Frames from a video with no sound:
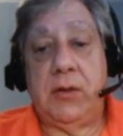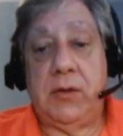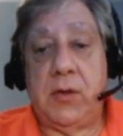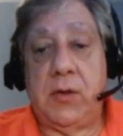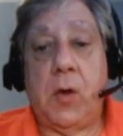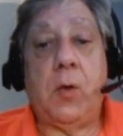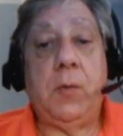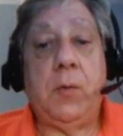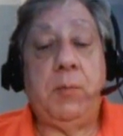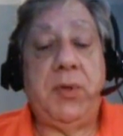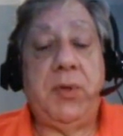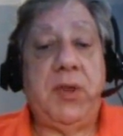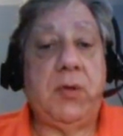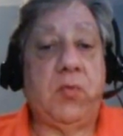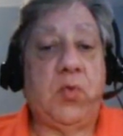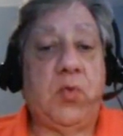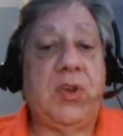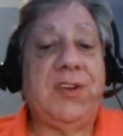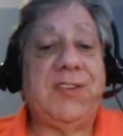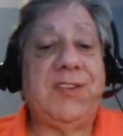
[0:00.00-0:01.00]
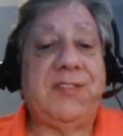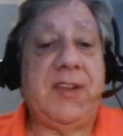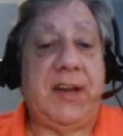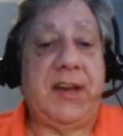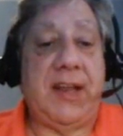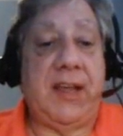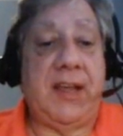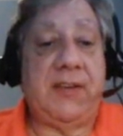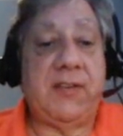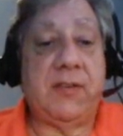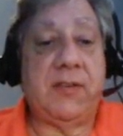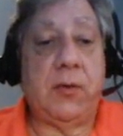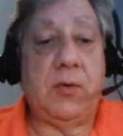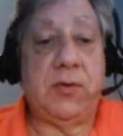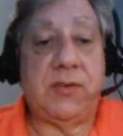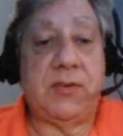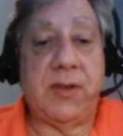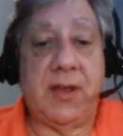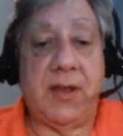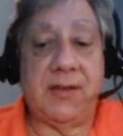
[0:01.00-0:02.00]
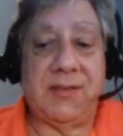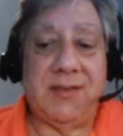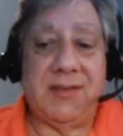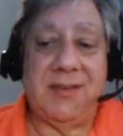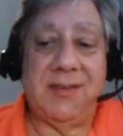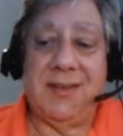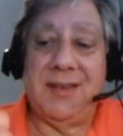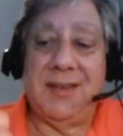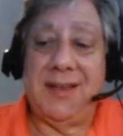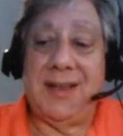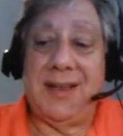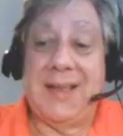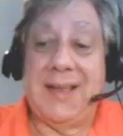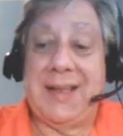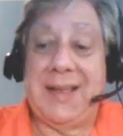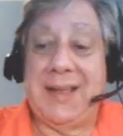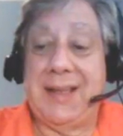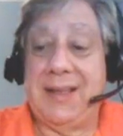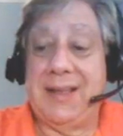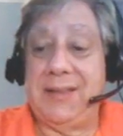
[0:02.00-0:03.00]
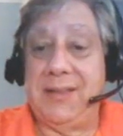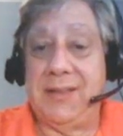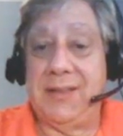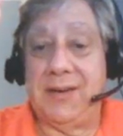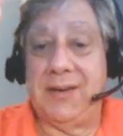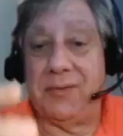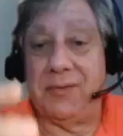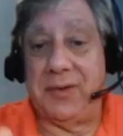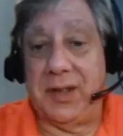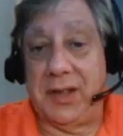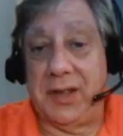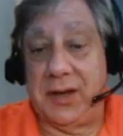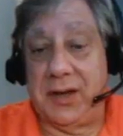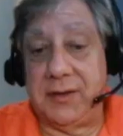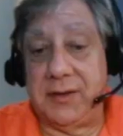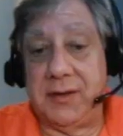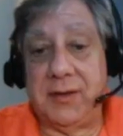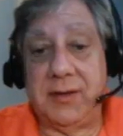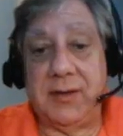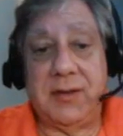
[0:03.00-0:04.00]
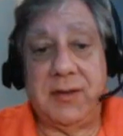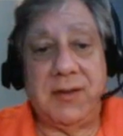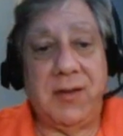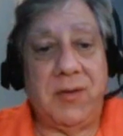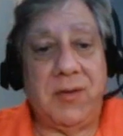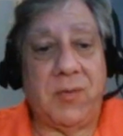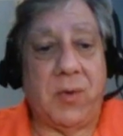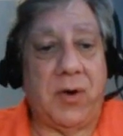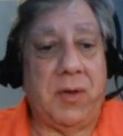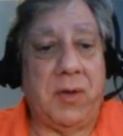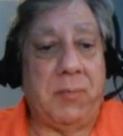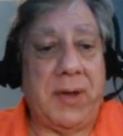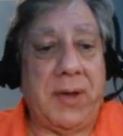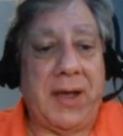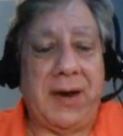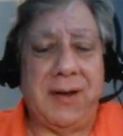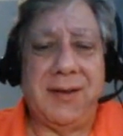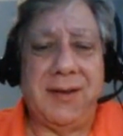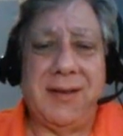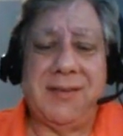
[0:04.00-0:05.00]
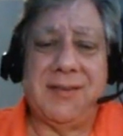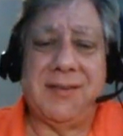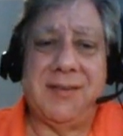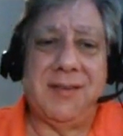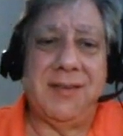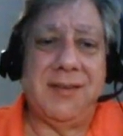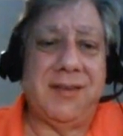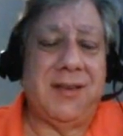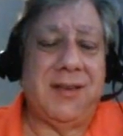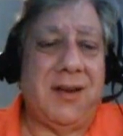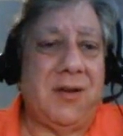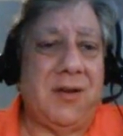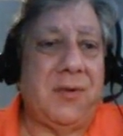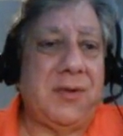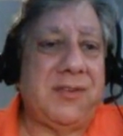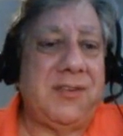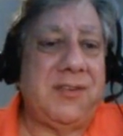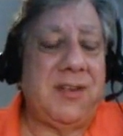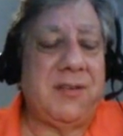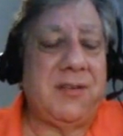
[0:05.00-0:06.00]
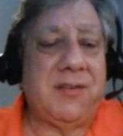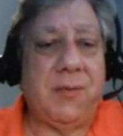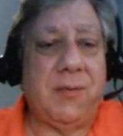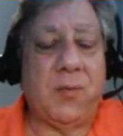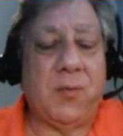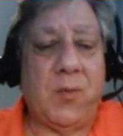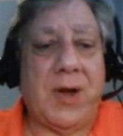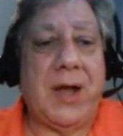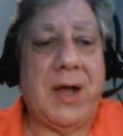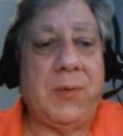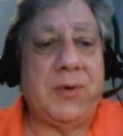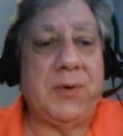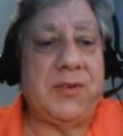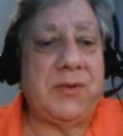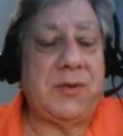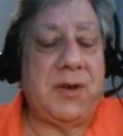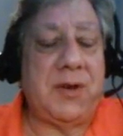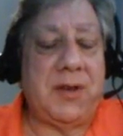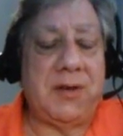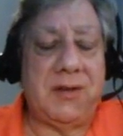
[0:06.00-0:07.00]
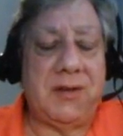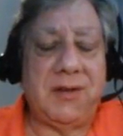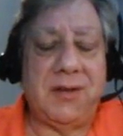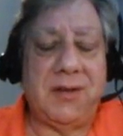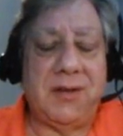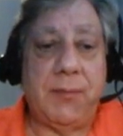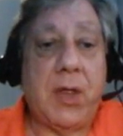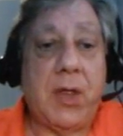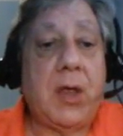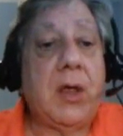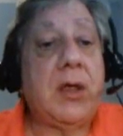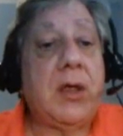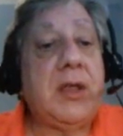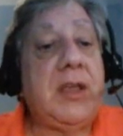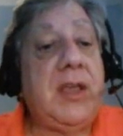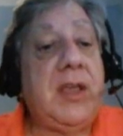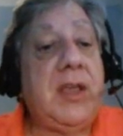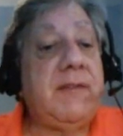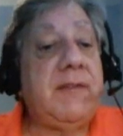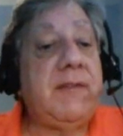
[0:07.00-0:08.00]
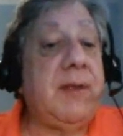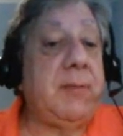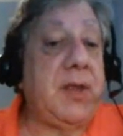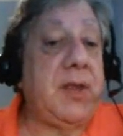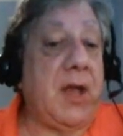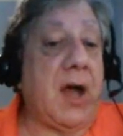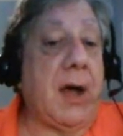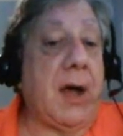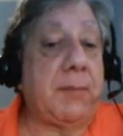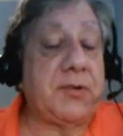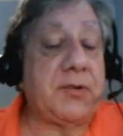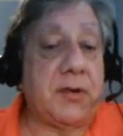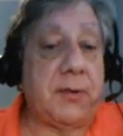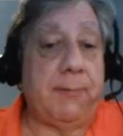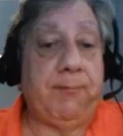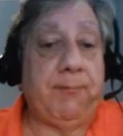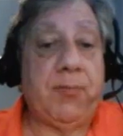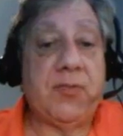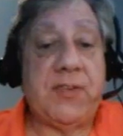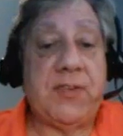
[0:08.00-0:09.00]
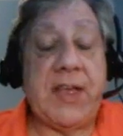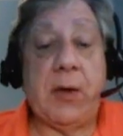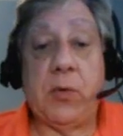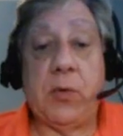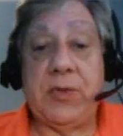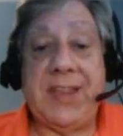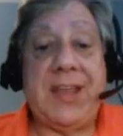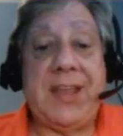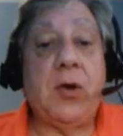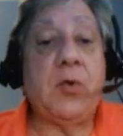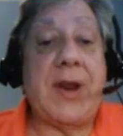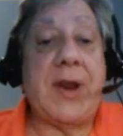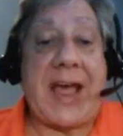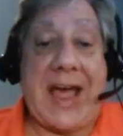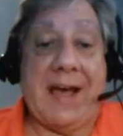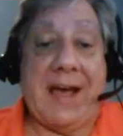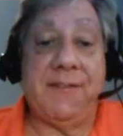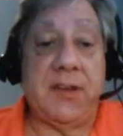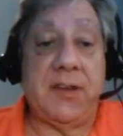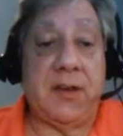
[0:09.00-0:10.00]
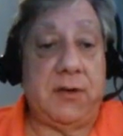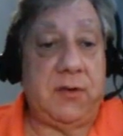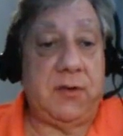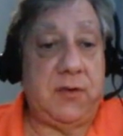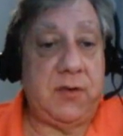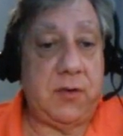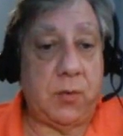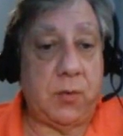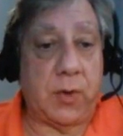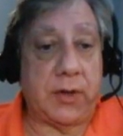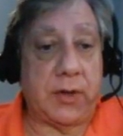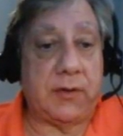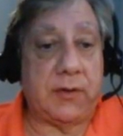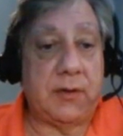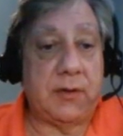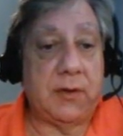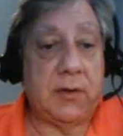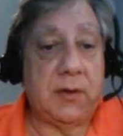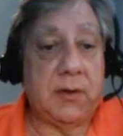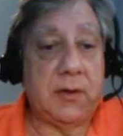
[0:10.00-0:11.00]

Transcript: Don't be the real estate agent who says, you don't need it. Don't worry about it. Why would you need it? Give them the option. Now, they don't have to do it.